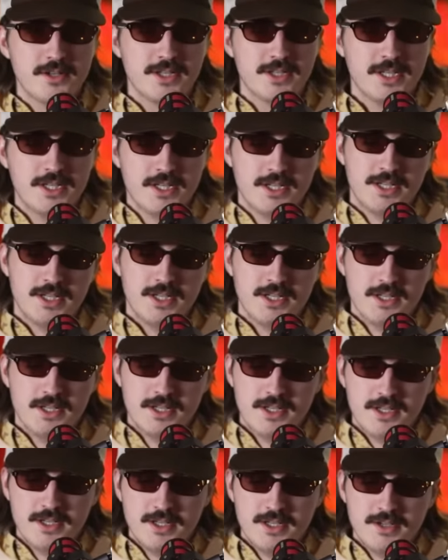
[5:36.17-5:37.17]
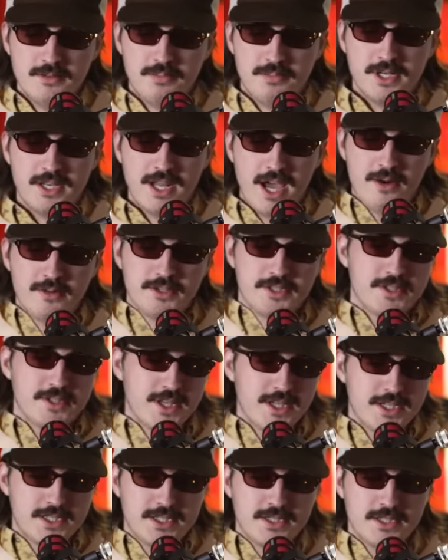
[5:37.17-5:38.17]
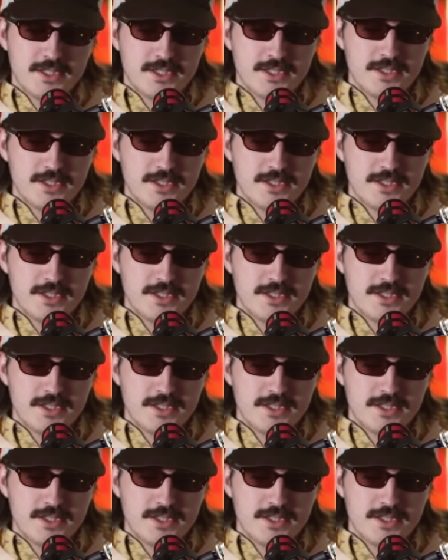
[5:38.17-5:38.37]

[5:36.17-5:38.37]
Yeah but now it's like